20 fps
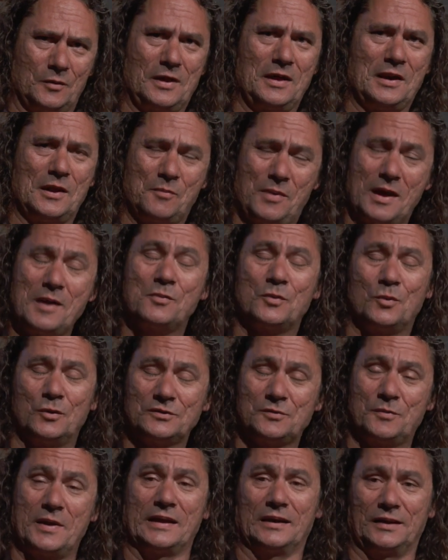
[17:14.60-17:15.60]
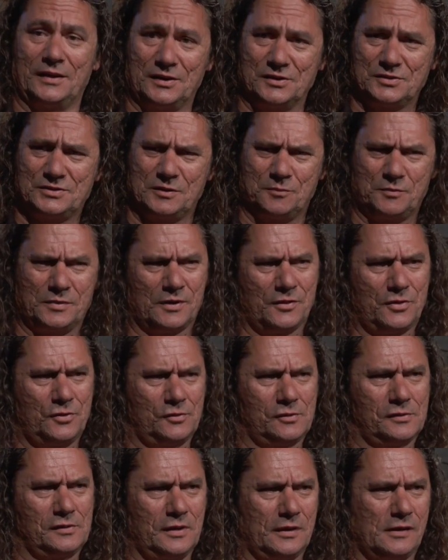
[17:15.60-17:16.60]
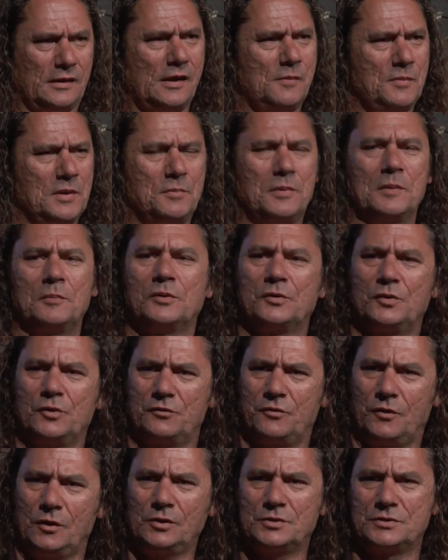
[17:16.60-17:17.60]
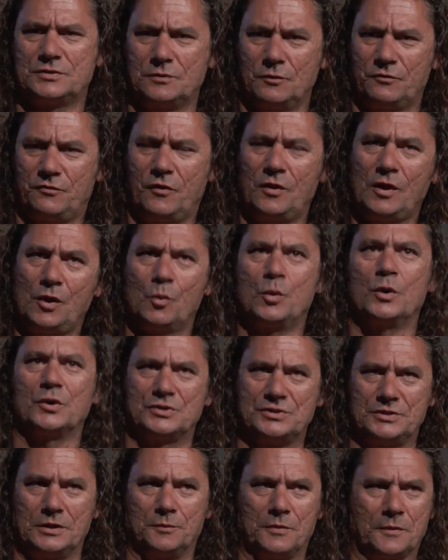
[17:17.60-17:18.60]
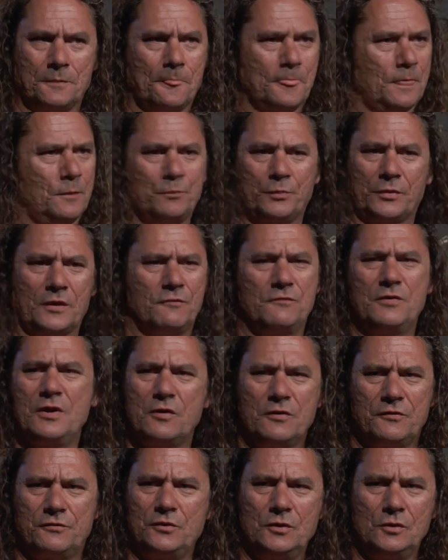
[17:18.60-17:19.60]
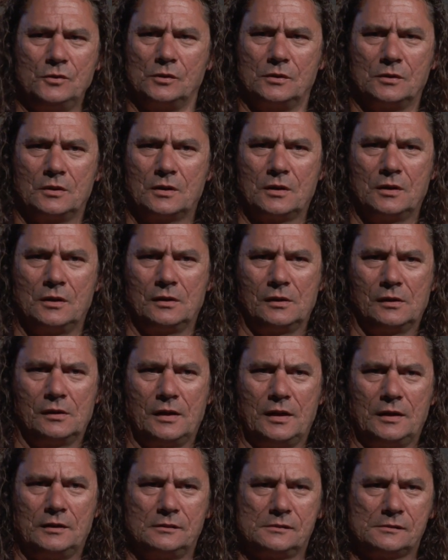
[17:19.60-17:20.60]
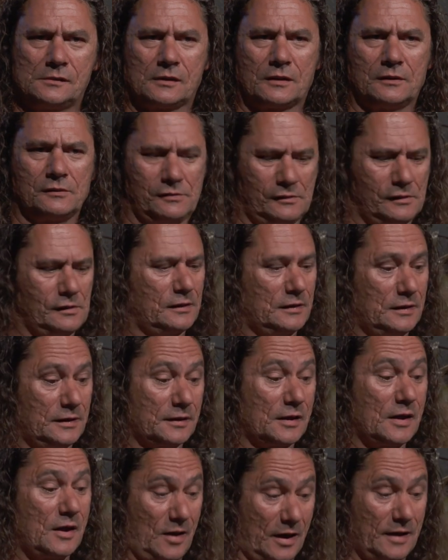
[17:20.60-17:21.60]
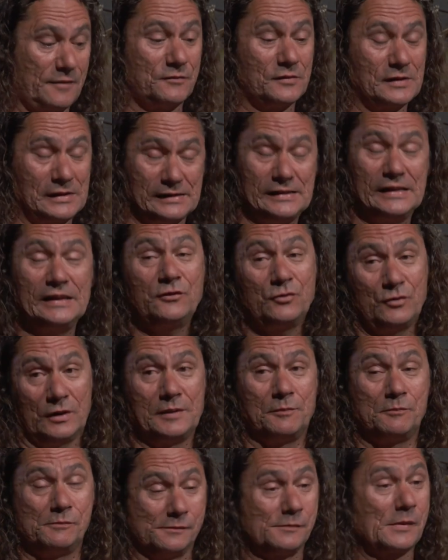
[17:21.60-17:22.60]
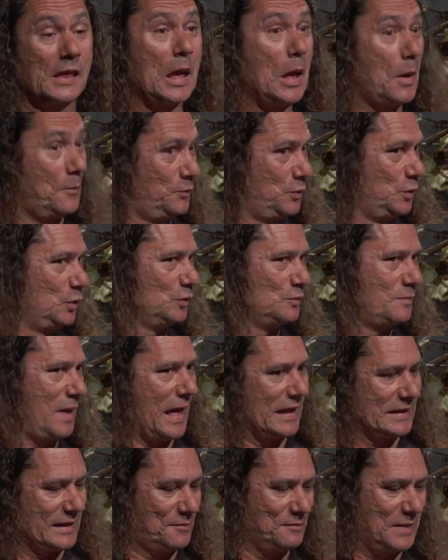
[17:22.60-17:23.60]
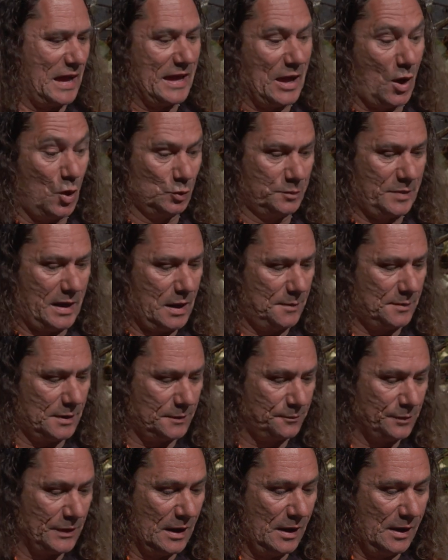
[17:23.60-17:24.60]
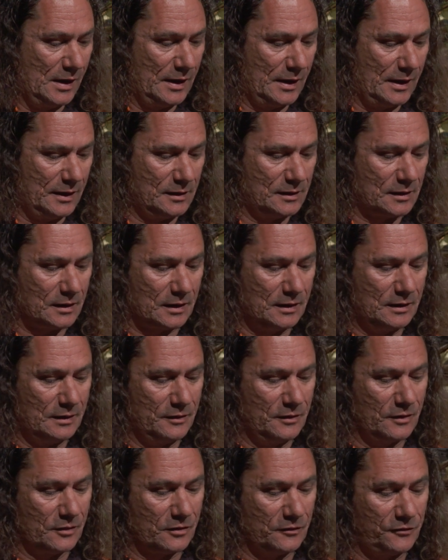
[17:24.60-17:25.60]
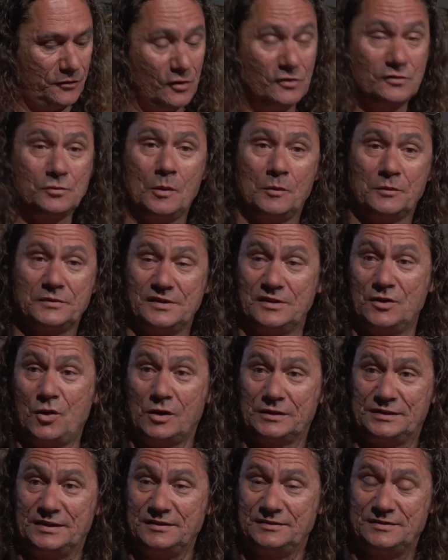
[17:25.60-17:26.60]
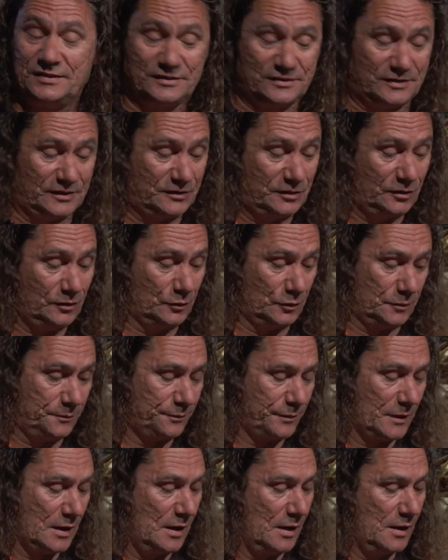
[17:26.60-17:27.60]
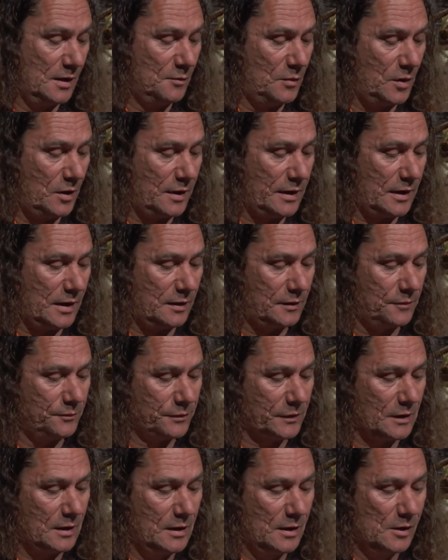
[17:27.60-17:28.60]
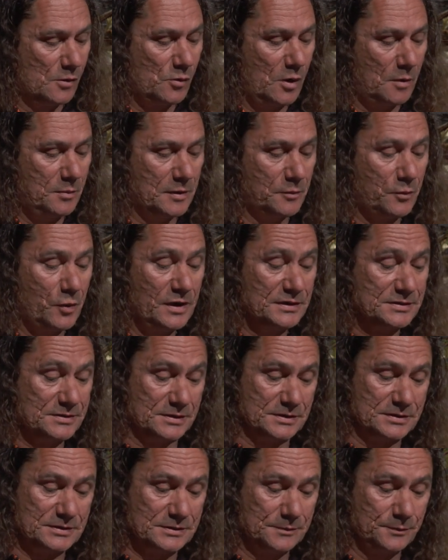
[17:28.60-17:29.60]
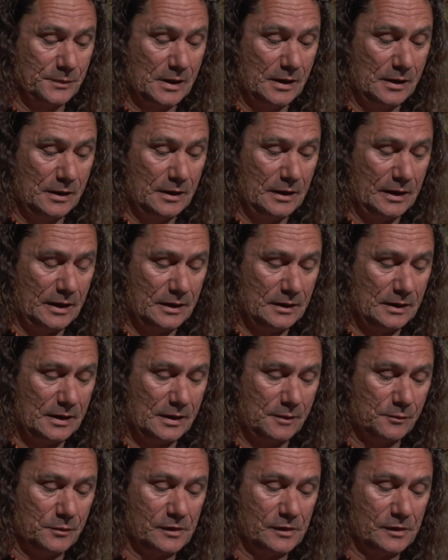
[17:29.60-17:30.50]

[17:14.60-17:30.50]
And our paper was about leadership, but I thought, how many people do followership? Very few. And I literally pulled back at my old paper. And the first one was in 1962 by Robert Prestes. And